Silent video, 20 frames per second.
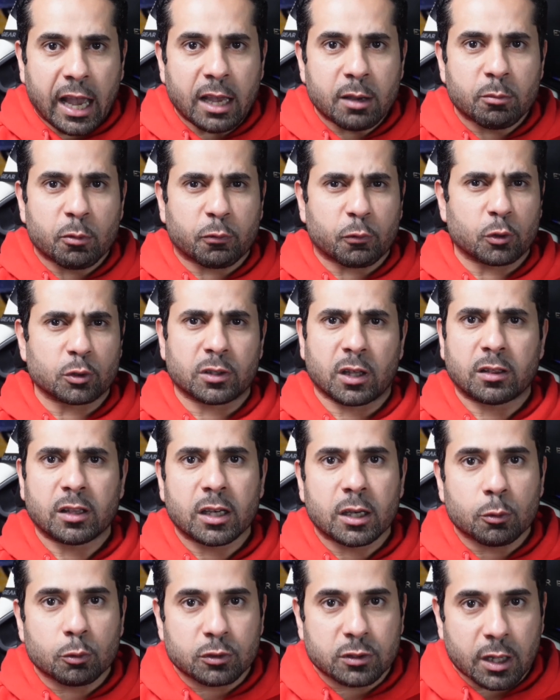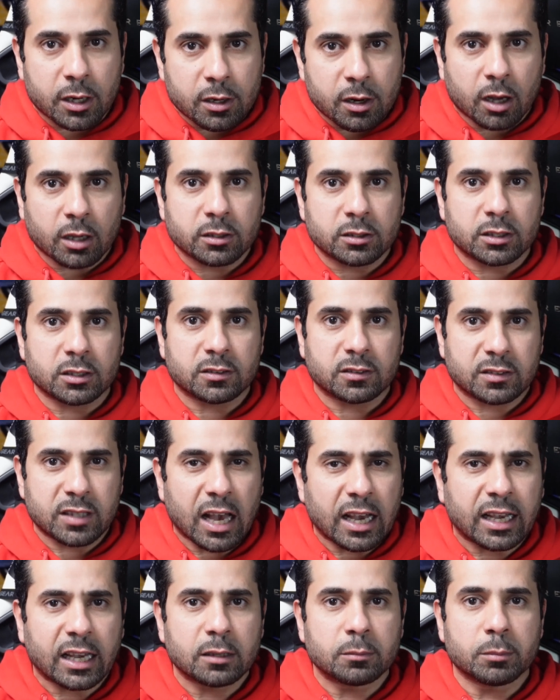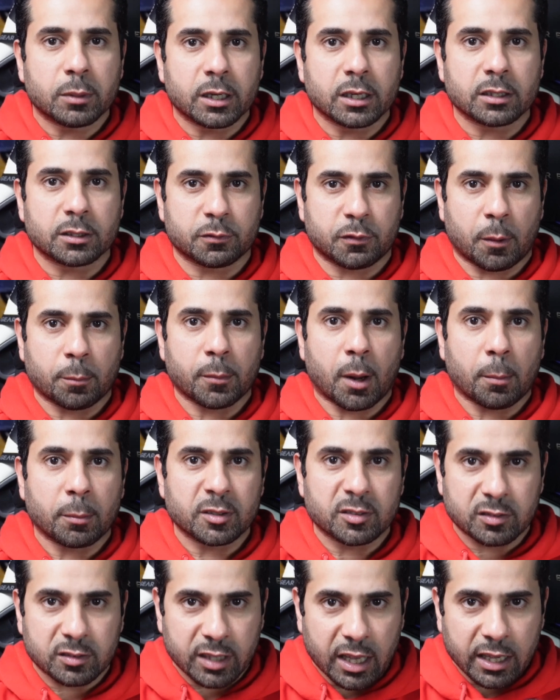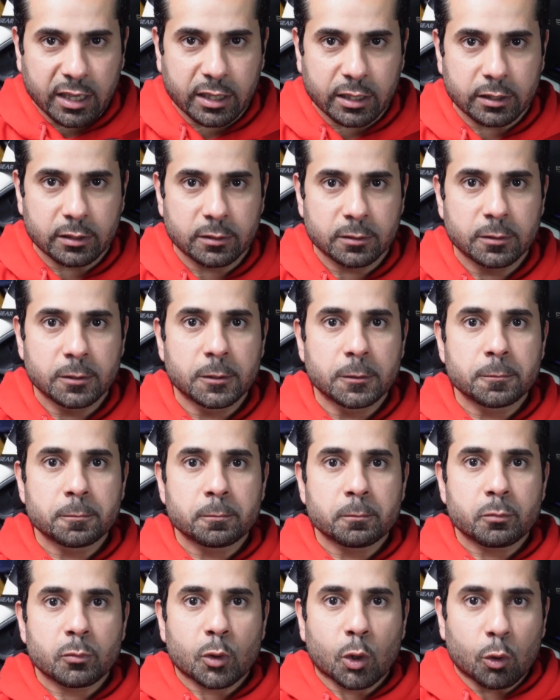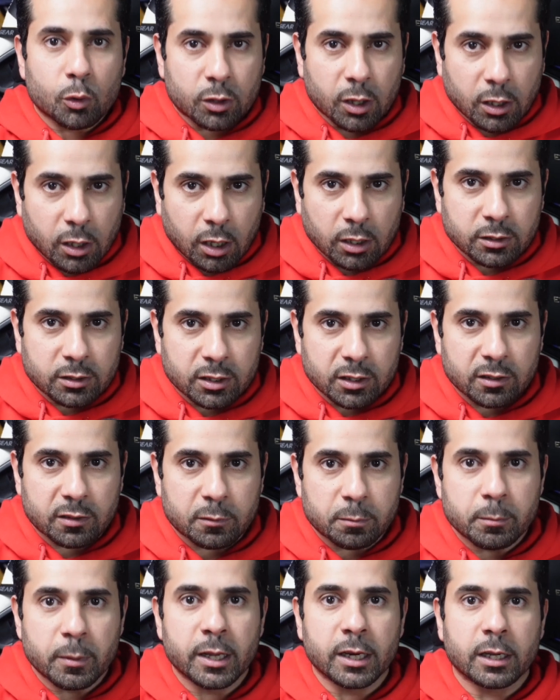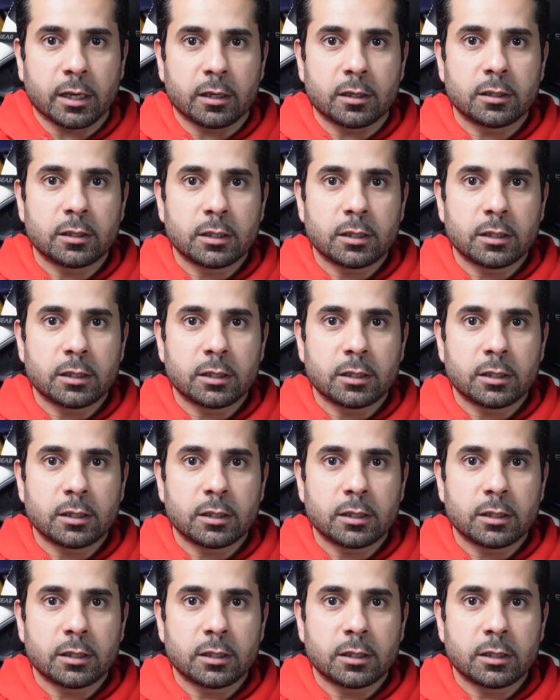Of course, I think it was the 92nd minute, if I'm not mistaken, or the 90th minute.